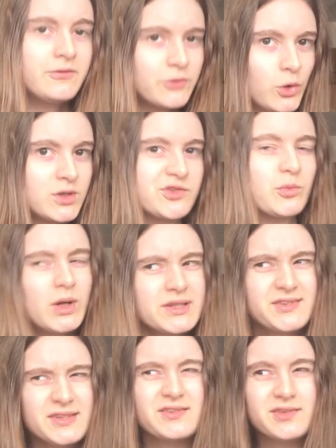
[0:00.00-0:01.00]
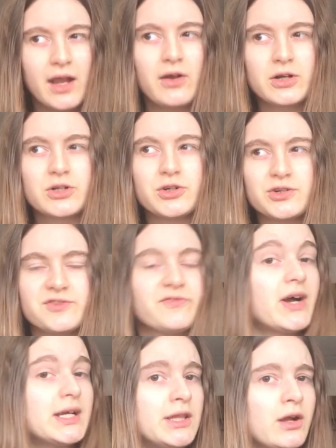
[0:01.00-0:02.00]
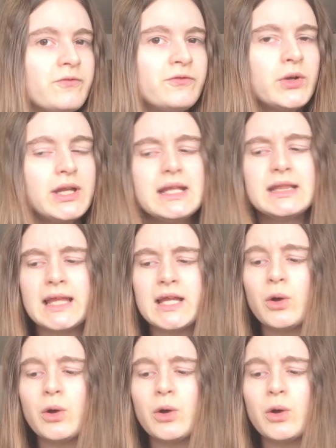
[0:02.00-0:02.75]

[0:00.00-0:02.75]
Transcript: Of course, once these characters find their footing, they